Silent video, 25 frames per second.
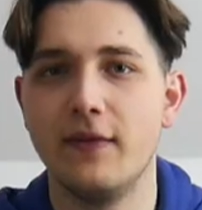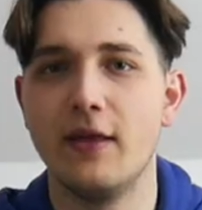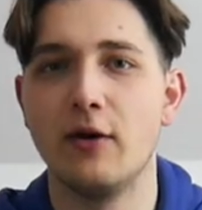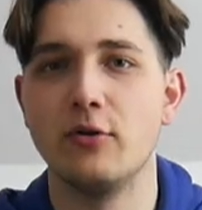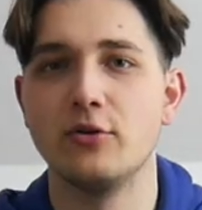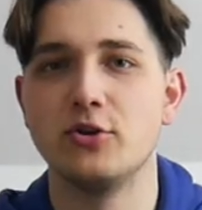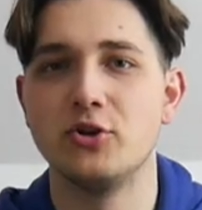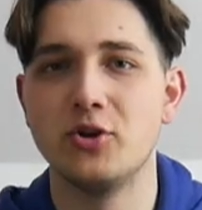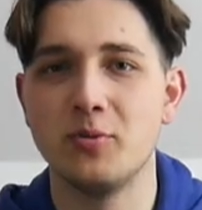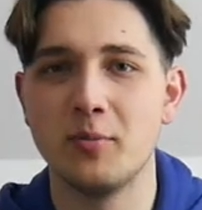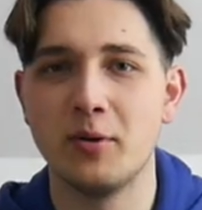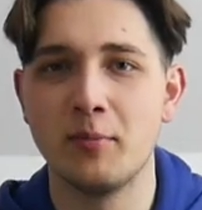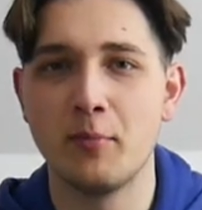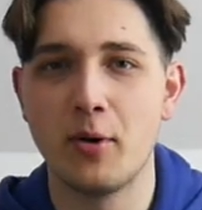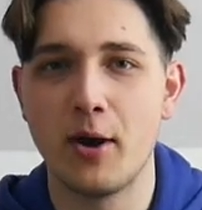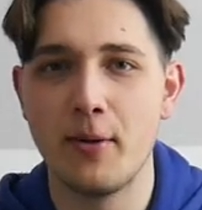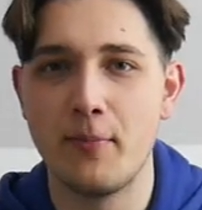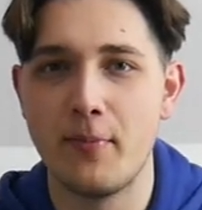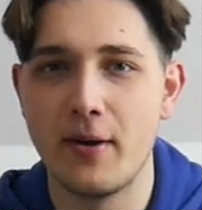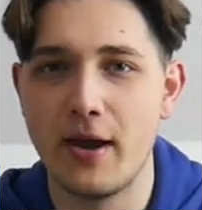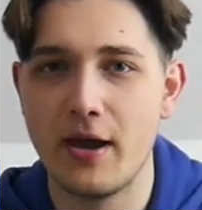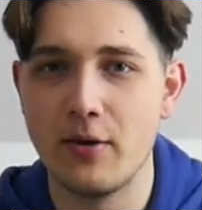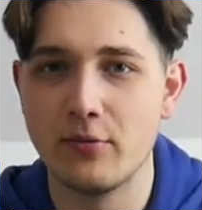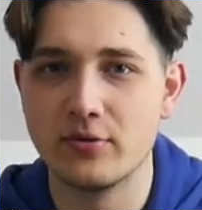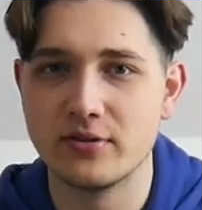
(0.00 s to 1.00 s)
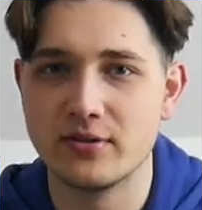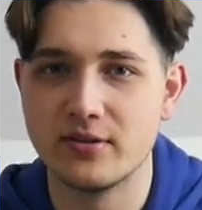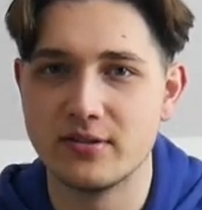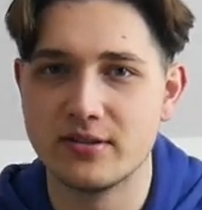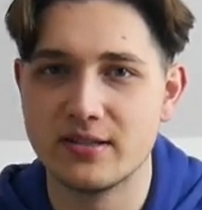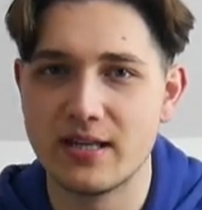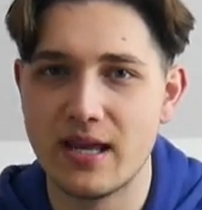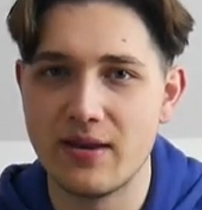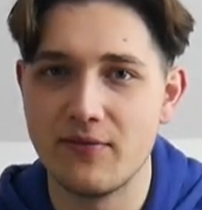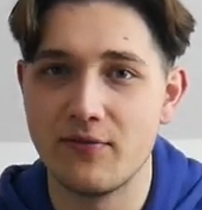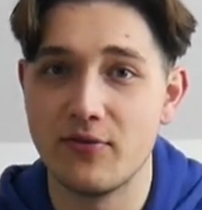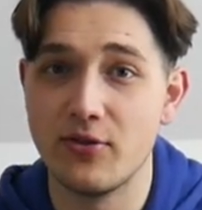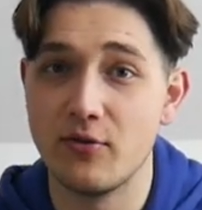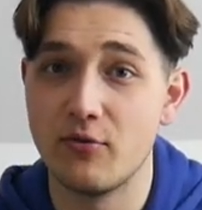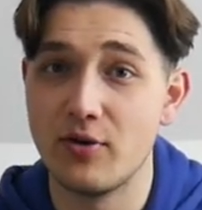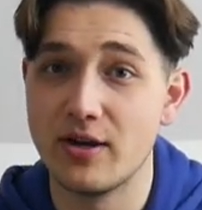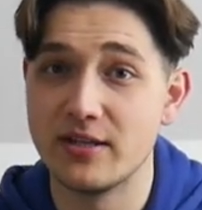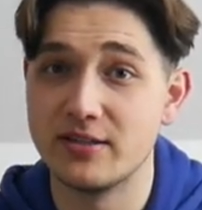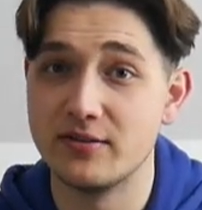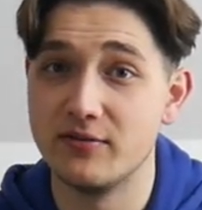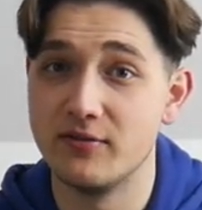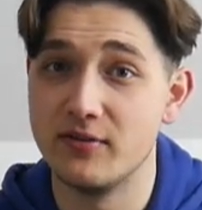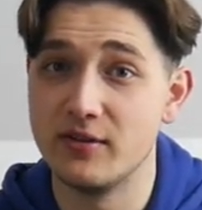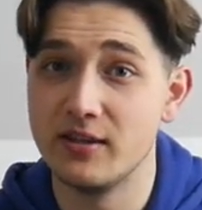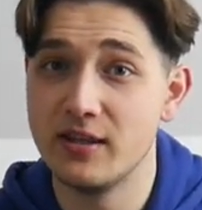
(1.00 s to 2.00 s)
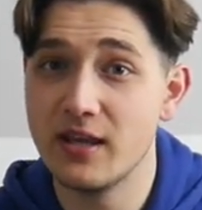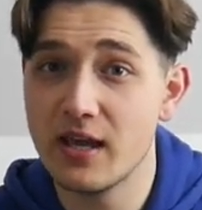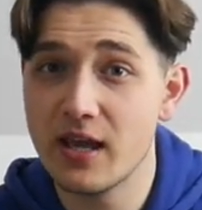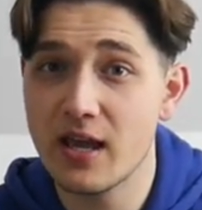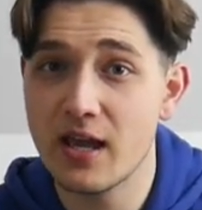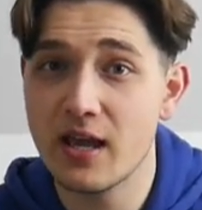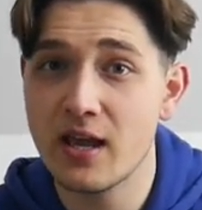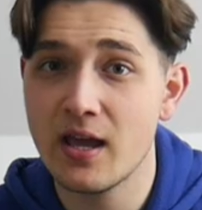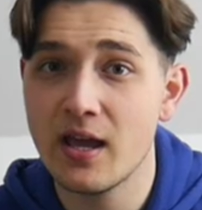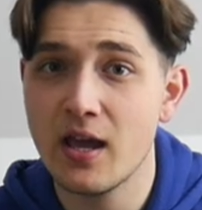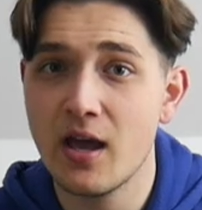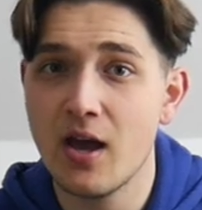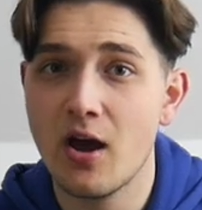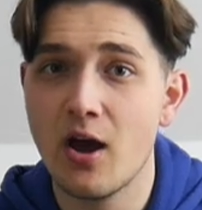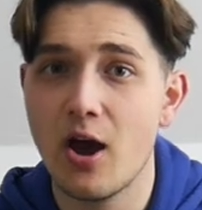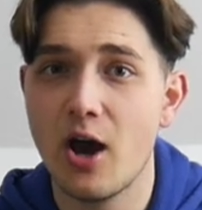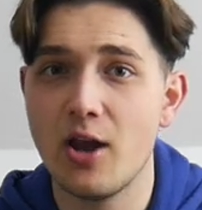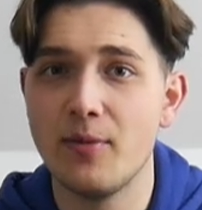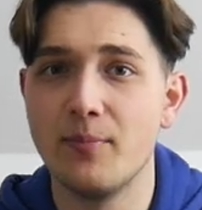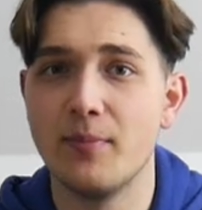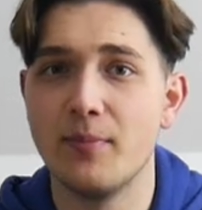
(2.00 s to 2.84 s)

Now, assuming my pay was the same for the rest of the year, I'd